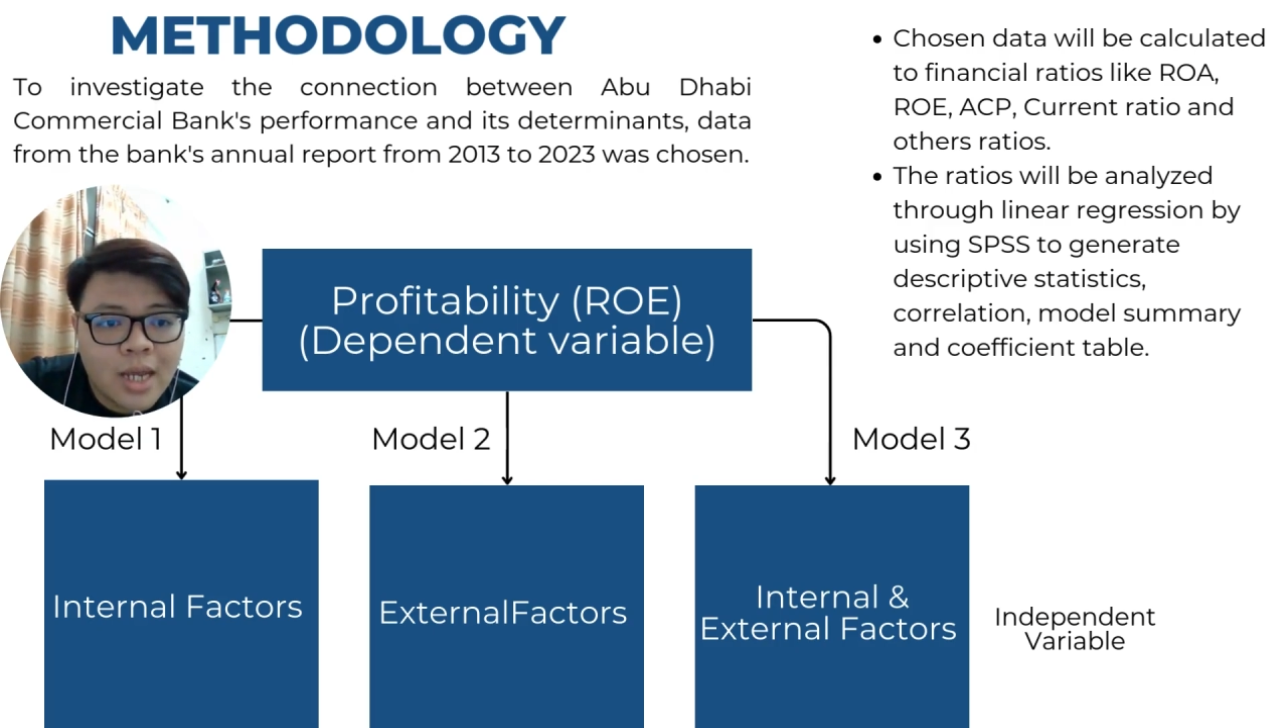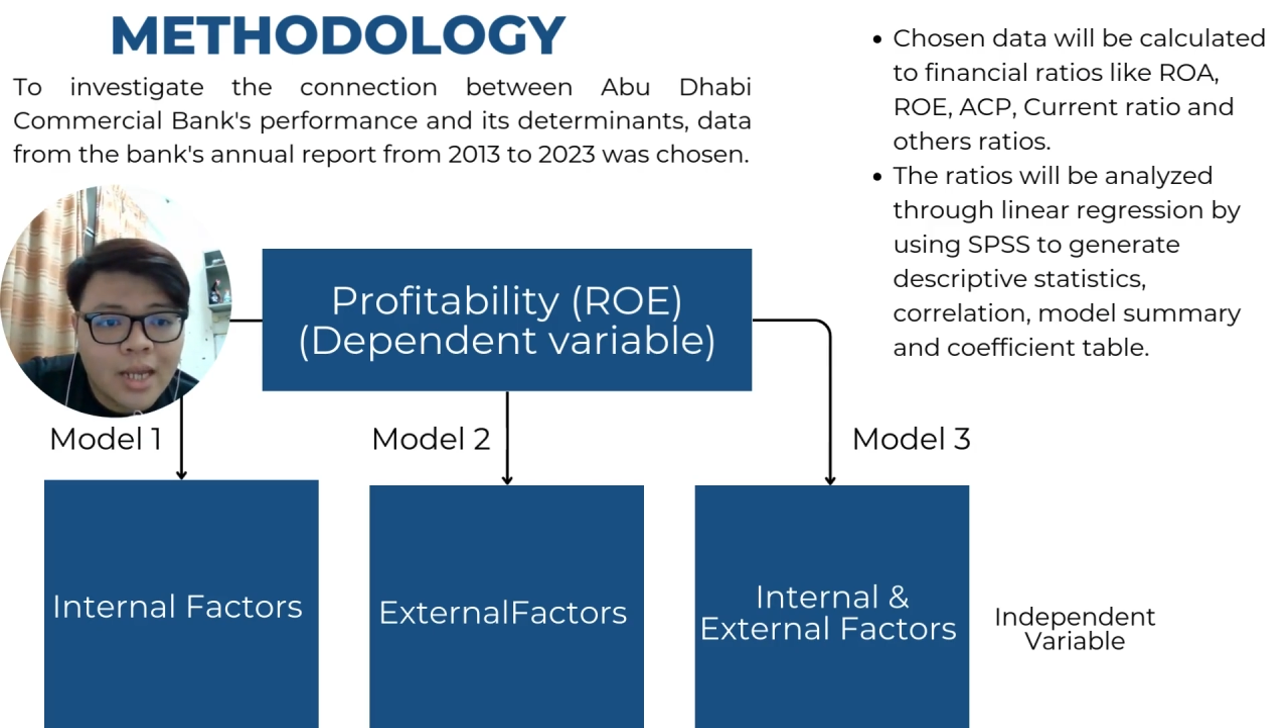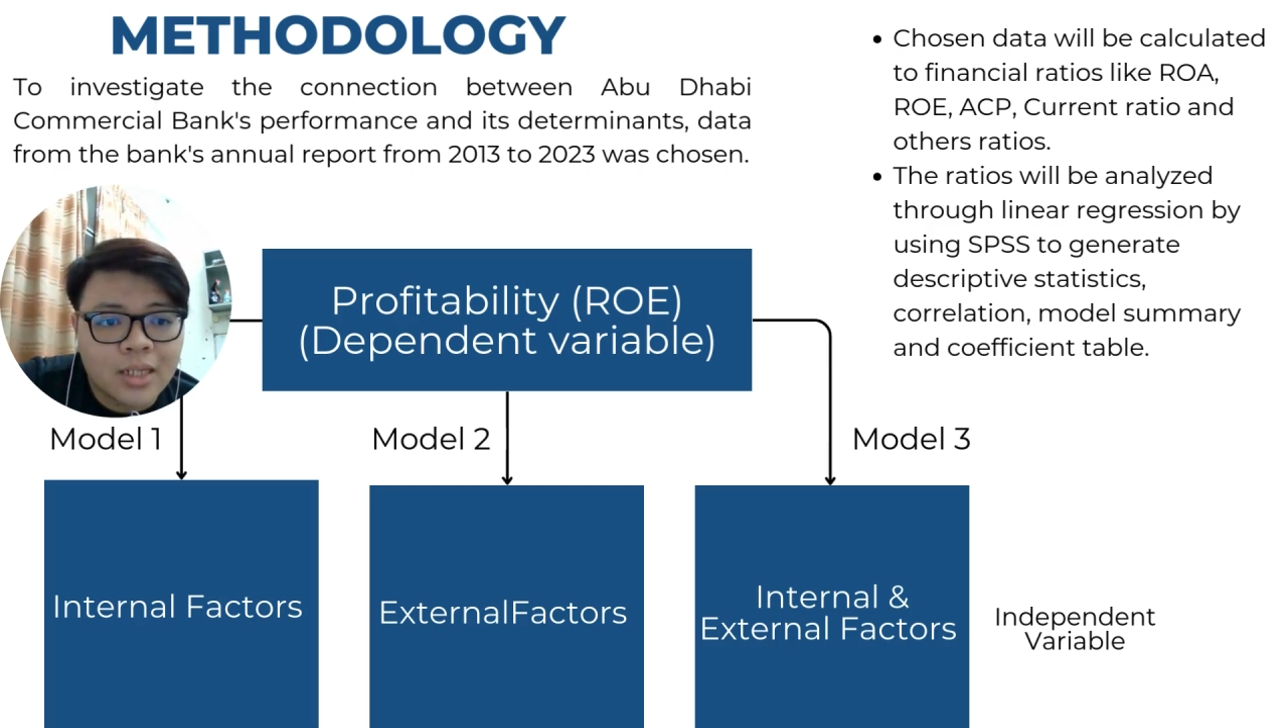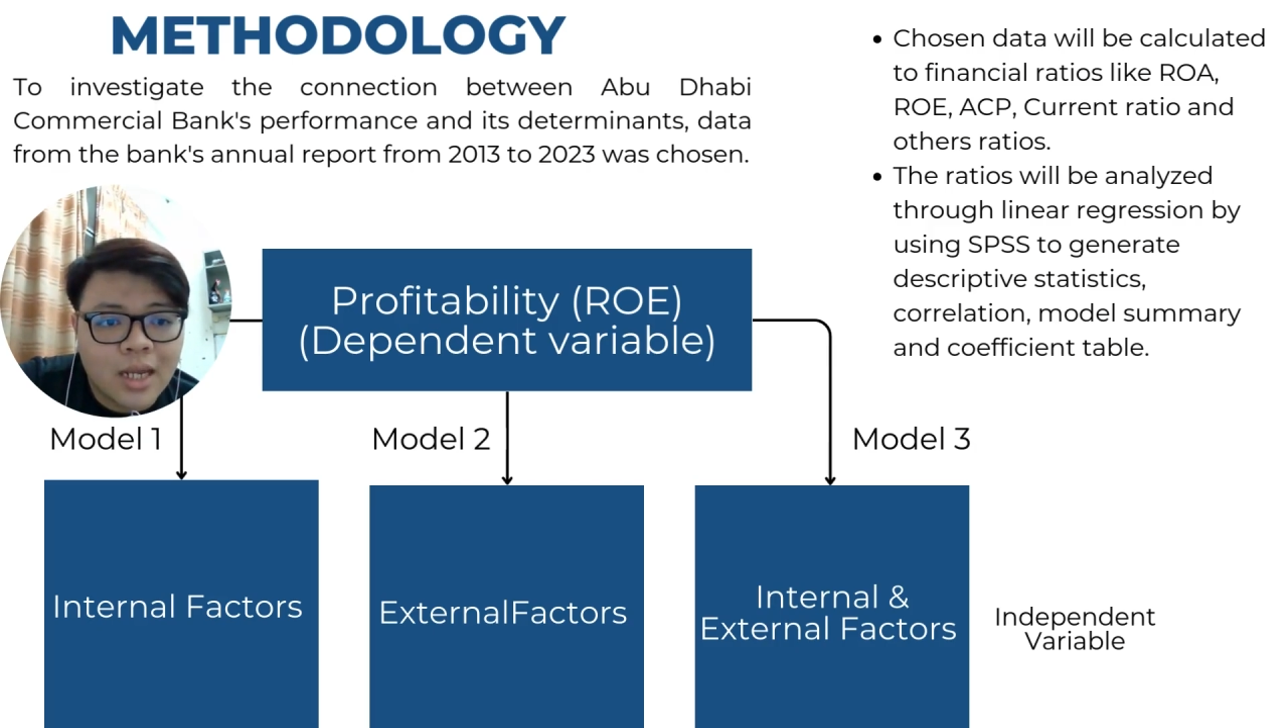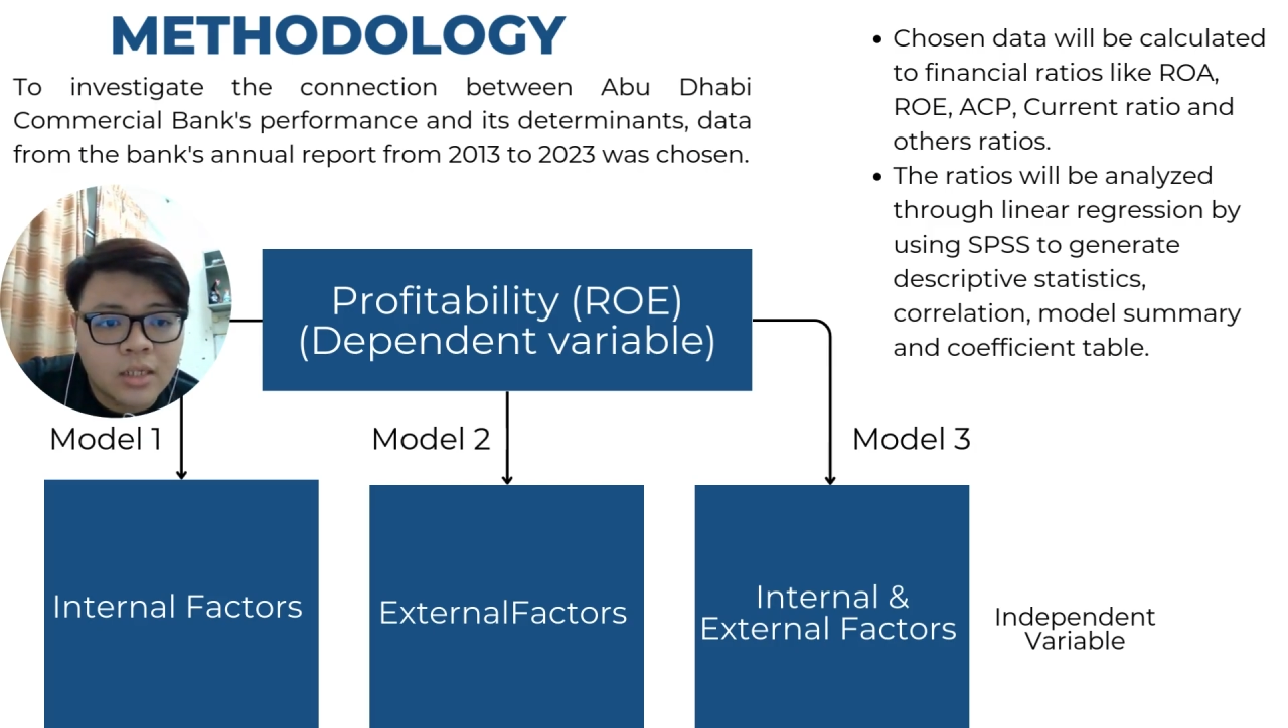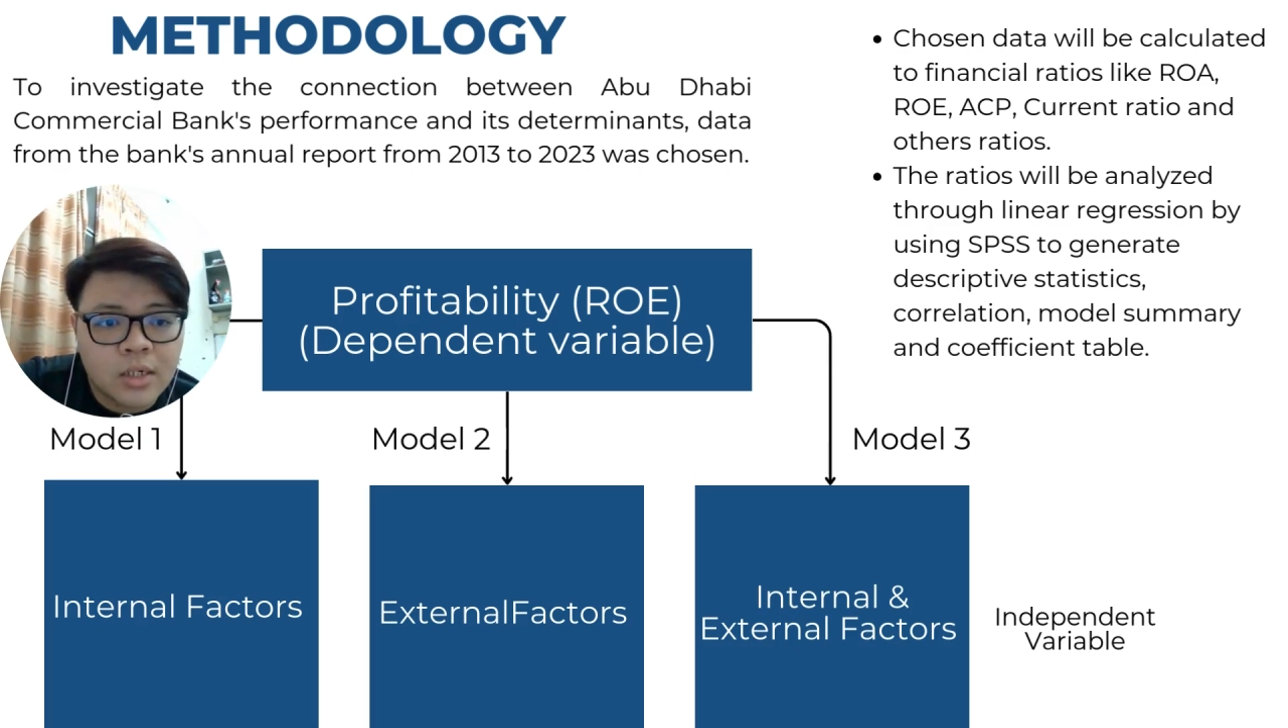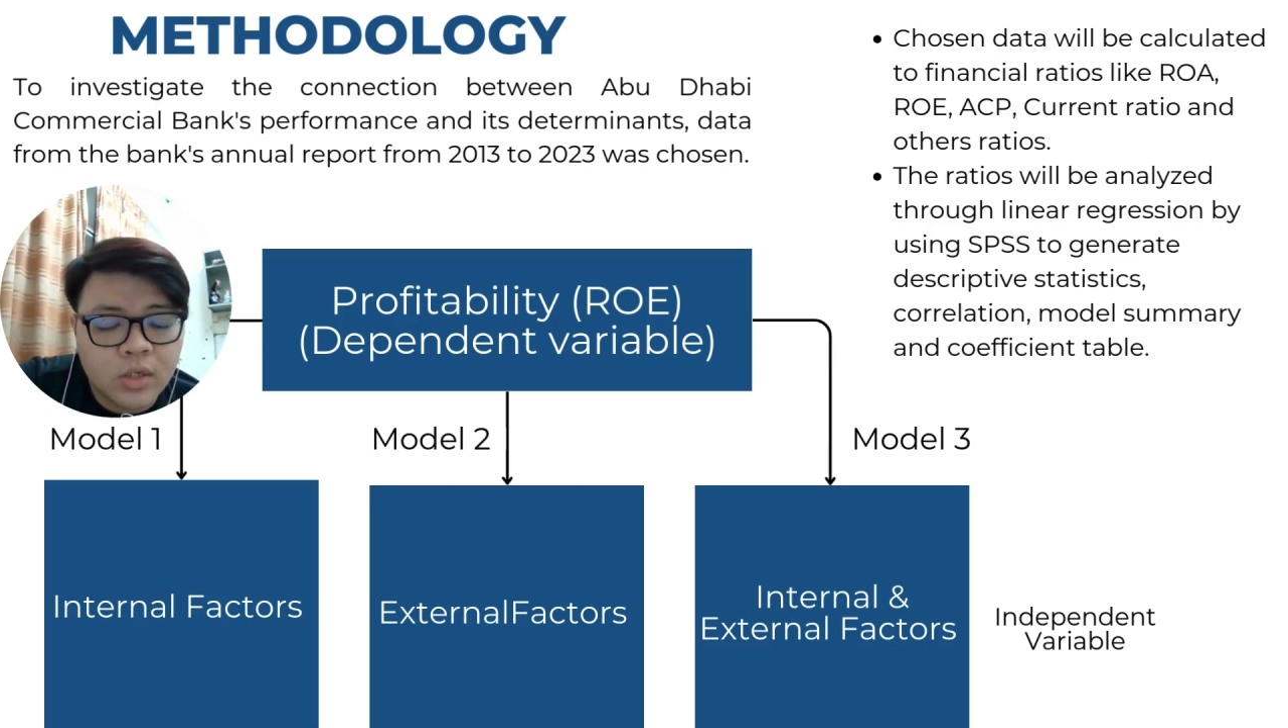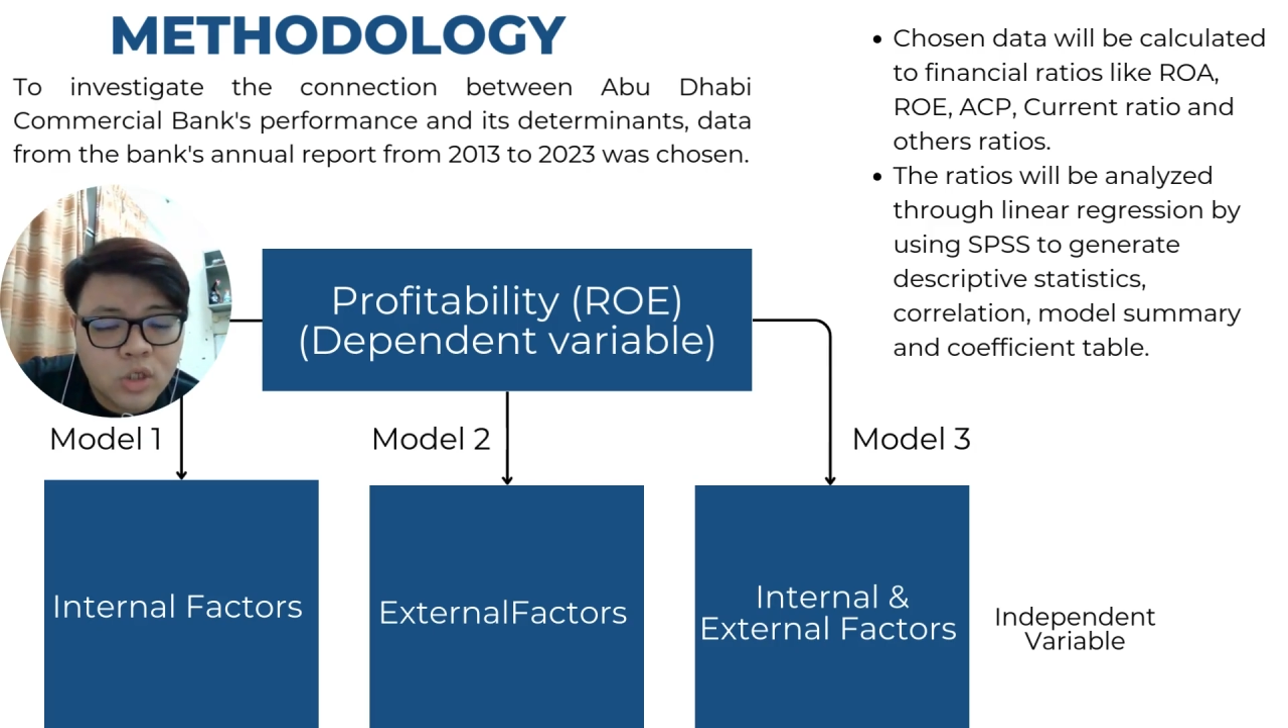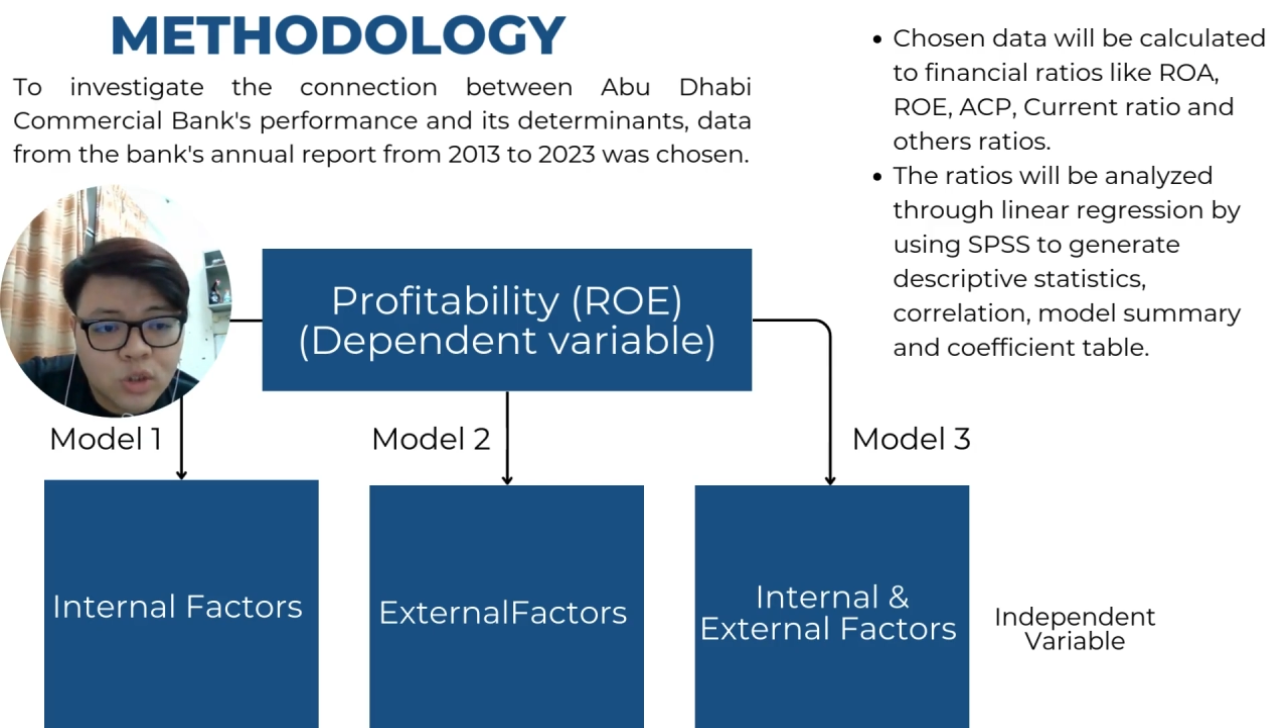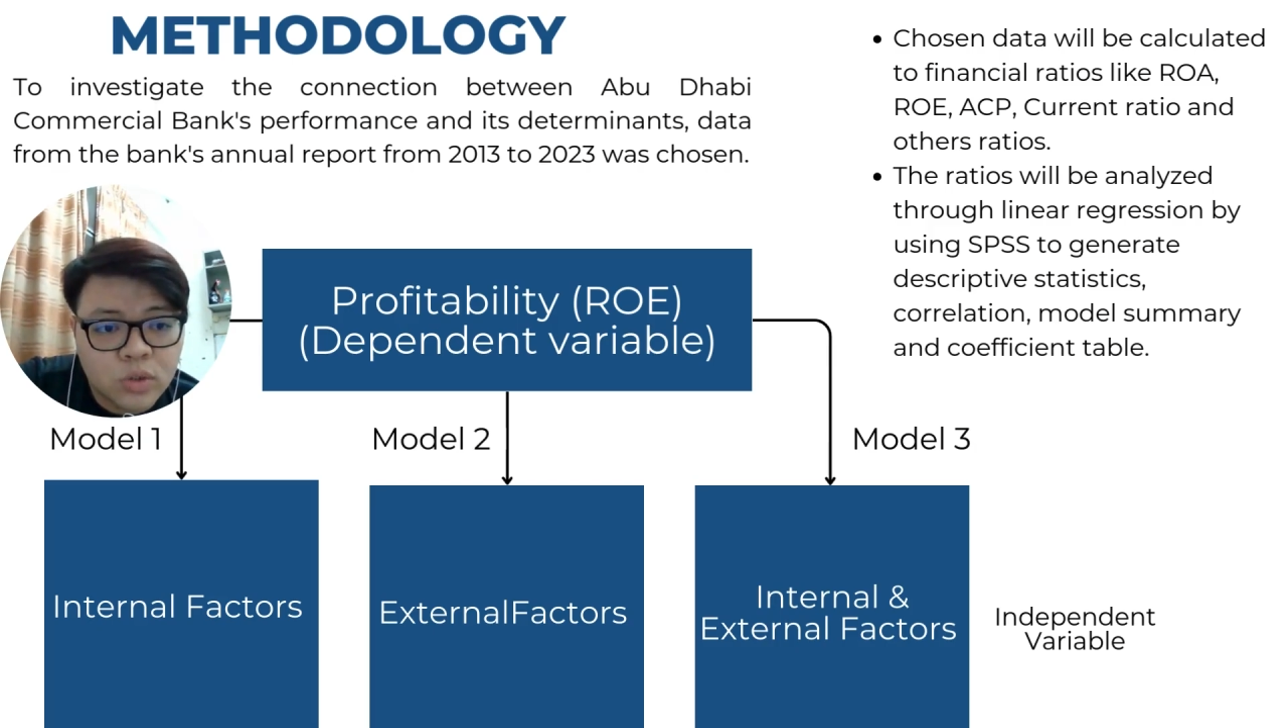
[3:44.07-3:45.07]
and other
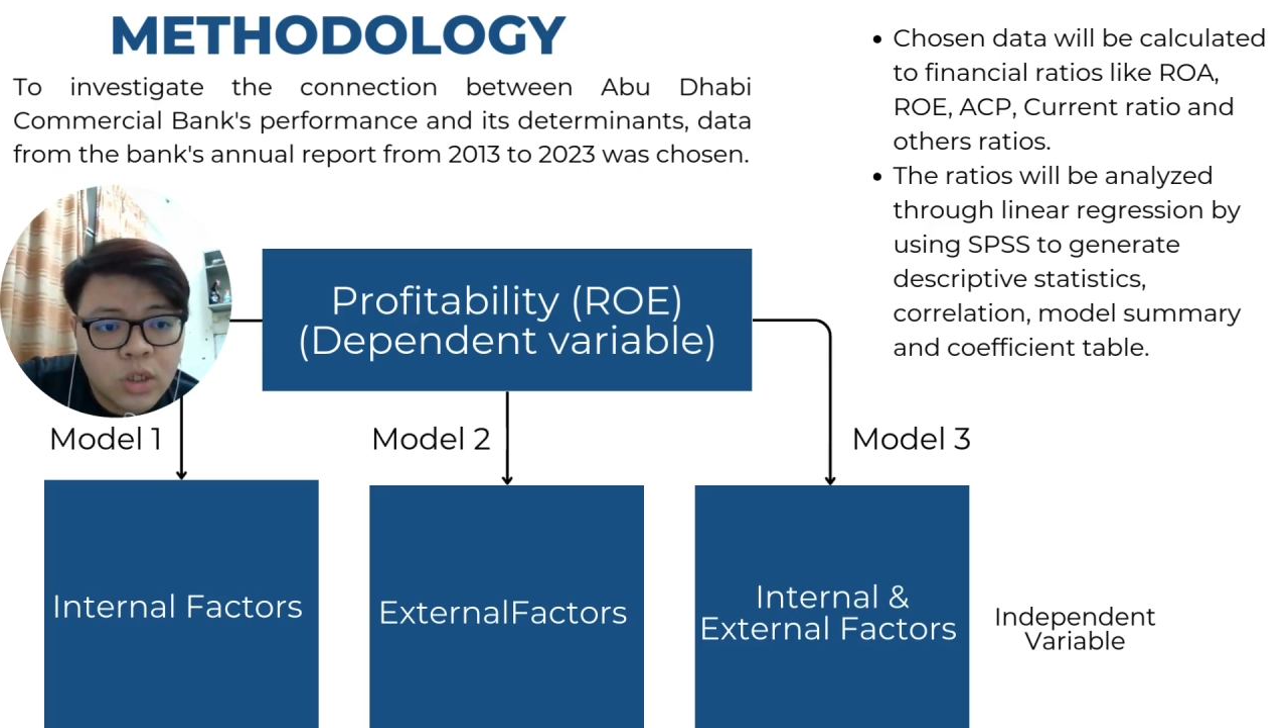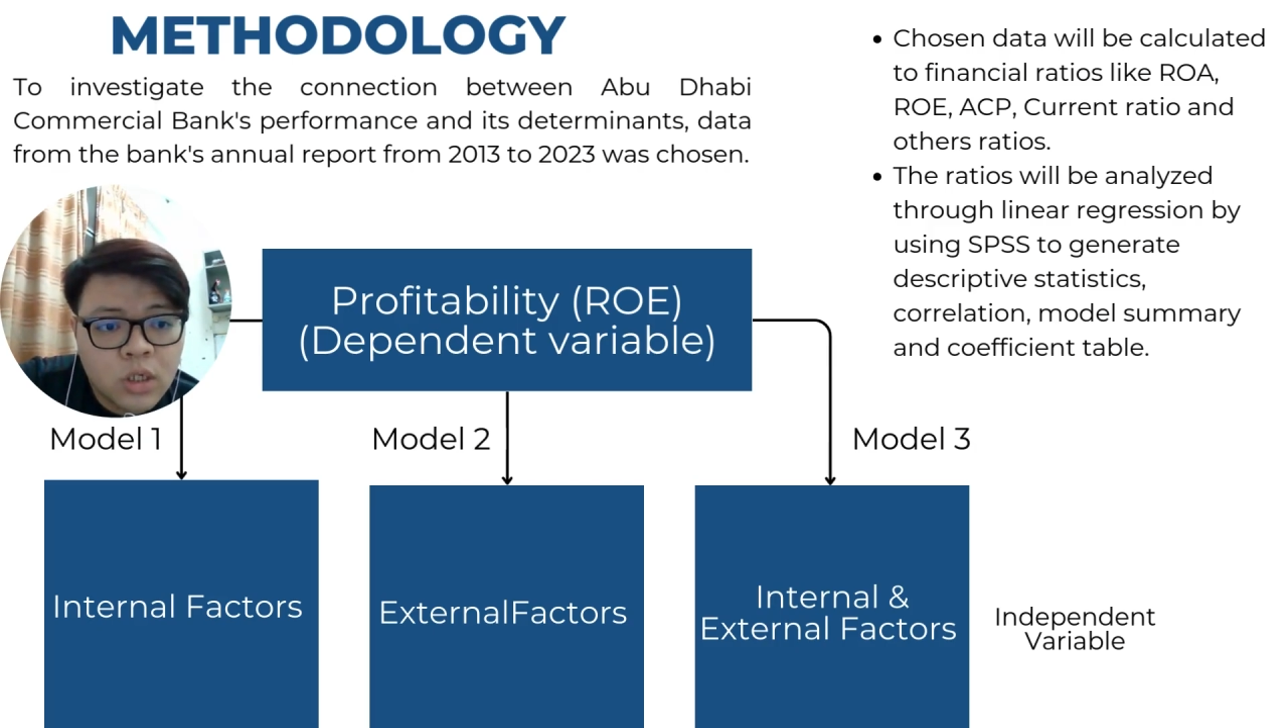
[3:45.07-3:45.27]
ratio.